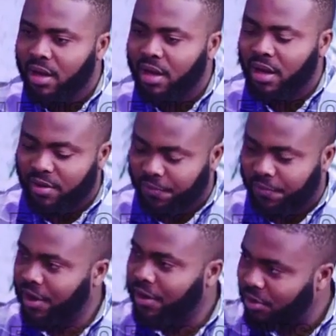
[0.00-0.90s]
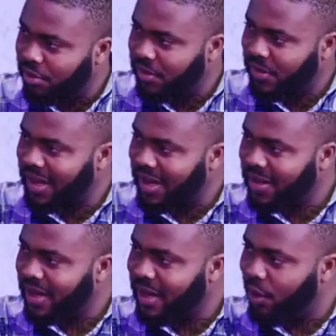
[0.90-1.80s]
in the federal,
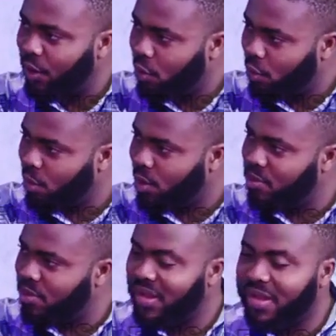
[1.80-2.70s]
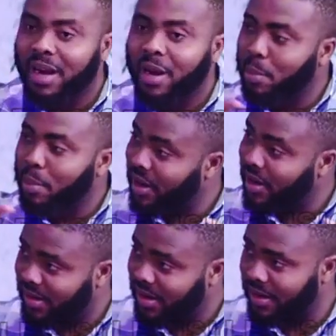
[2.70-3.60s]
state, local governments, and in
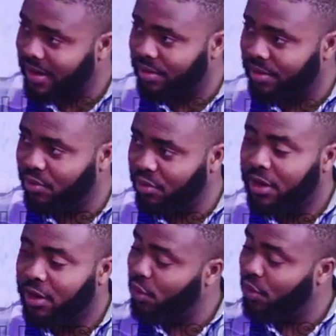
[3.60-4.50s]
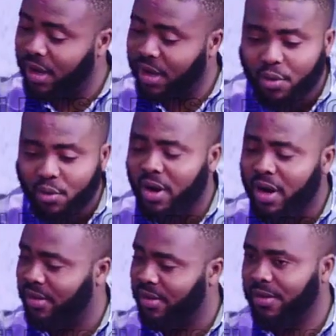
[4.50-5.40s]
parastatals, which includes the
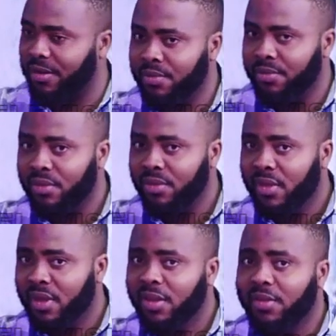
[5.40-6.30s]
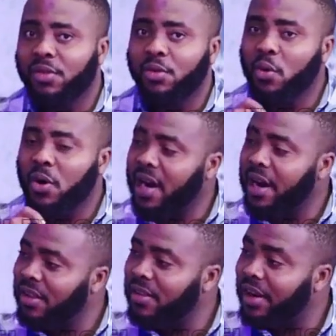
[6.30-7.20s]
NYSC, still
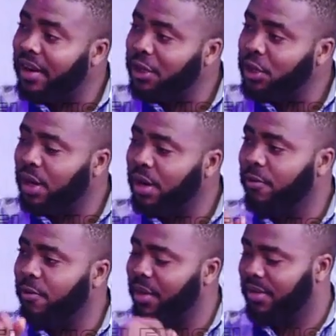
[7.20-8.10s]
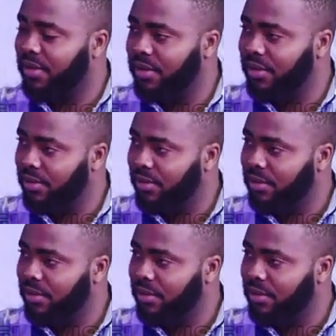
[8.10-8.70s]
carry traditional formats